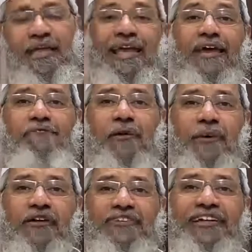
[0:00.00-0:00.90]
If a
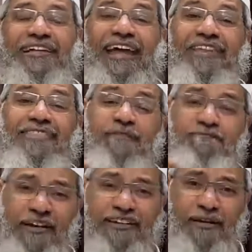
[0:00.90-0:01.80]
person gets
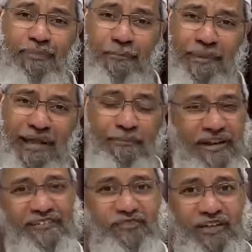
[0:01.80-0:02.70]
infected by plague but
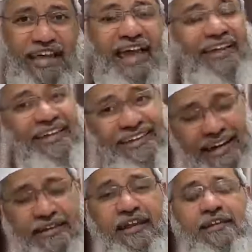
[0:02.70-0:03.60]
does not die, yet
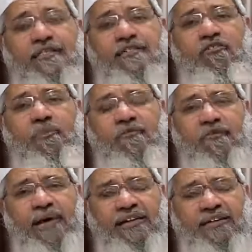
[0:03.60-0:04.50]
he gets the Sawaab of a
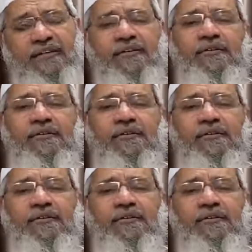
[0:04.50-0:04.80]
martyr.